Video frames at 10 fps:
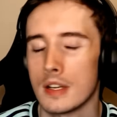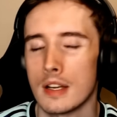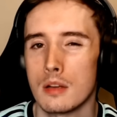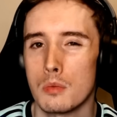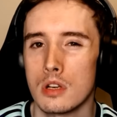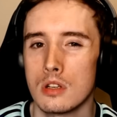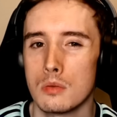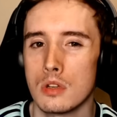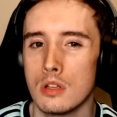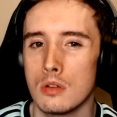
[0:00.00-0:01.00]
I kind of want to know
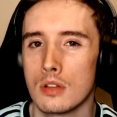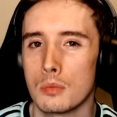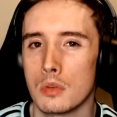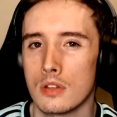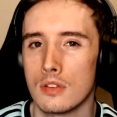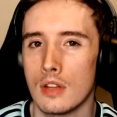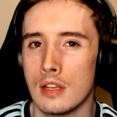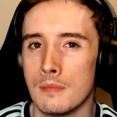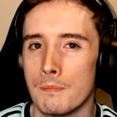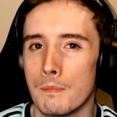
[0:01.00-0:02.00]
what you guys want to
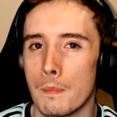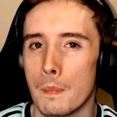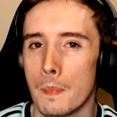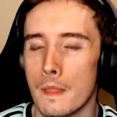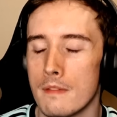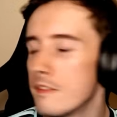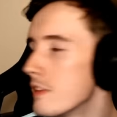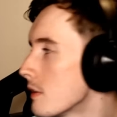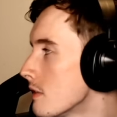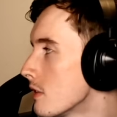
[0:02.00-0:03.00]
see. I'm
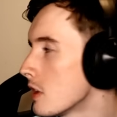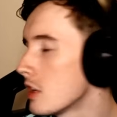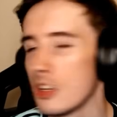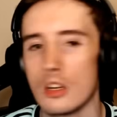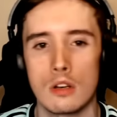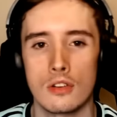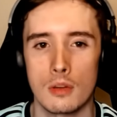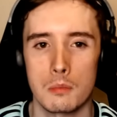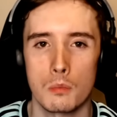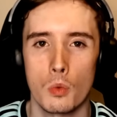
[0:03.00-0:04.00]
very, very curious
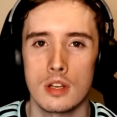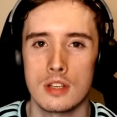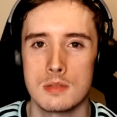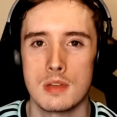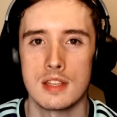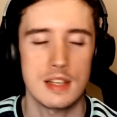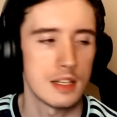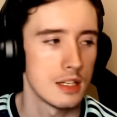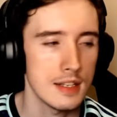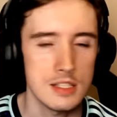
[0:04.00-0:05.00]
because I'm wanting to make this
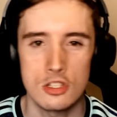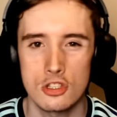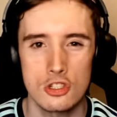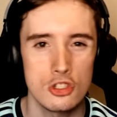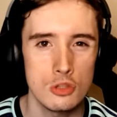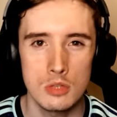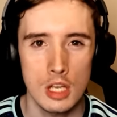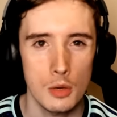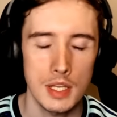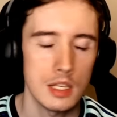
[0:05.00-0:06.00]
kind of nice and
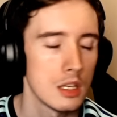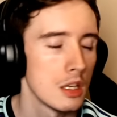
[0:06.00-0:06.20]
studio-y.